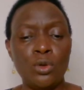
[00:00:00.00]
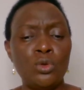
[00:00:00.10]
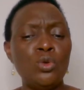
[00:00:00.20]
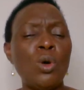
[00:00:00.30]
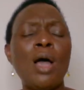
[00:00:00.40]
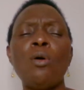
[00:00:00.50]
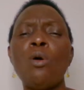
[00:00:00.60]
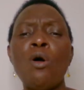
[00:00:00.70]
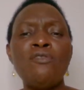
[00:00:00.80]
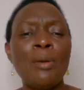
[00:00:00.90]
You are
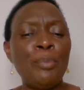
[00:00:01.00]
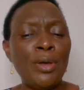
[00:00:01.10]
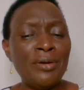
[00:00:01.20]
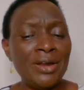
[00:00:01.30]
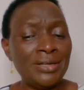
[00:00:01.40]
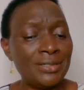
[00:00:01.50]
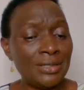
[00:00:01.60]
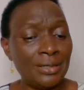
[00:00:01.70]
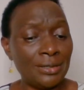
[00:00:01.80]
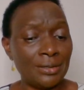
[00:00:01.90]

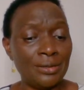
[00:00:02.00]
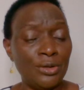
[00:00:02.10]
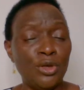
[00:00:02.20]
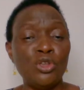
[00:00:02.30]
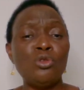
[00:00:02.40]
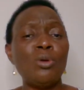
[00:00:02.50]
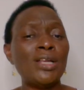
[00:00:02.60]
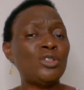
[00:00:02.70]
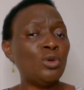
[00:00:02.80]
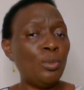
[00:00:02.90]
overparenting. You
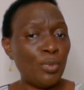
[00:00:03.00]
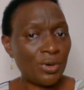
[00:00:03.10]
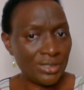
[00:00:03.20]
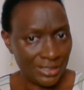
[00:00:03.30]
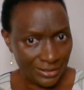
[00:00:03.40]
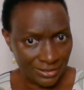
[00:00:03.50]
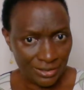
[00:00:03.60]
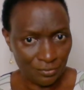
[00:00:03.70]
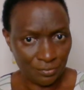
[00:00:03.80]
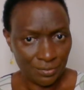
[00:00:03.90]
are too
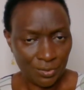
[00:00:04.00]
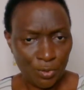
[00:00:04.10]
protective.